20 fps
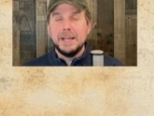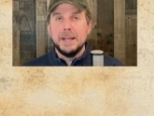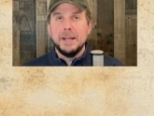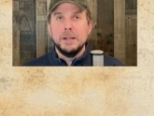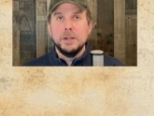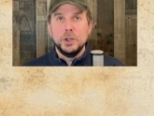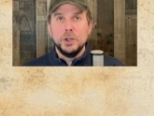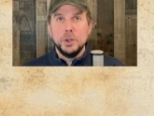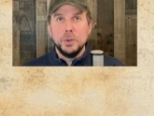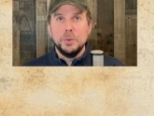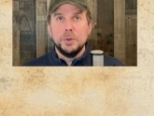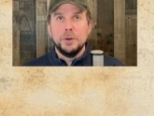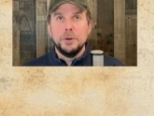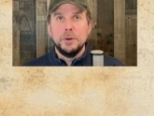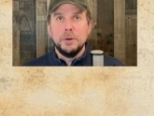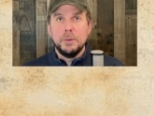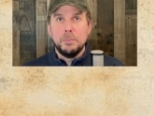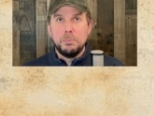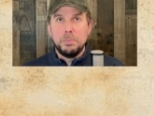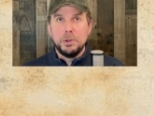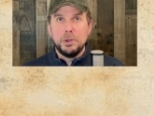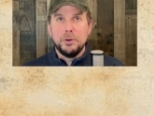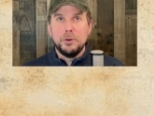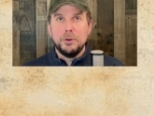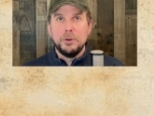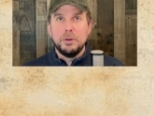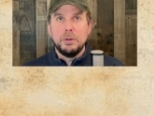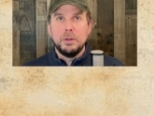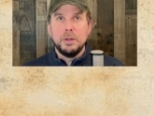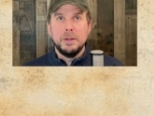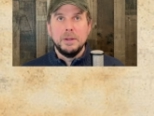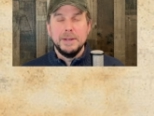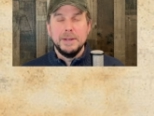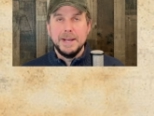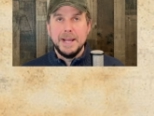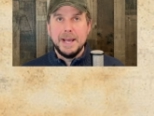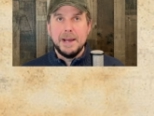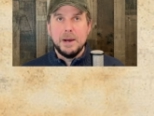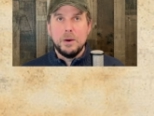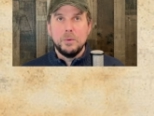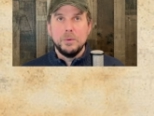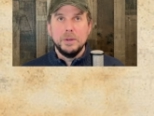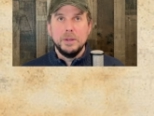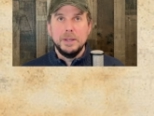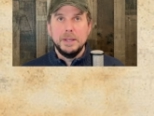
a neuter plural noun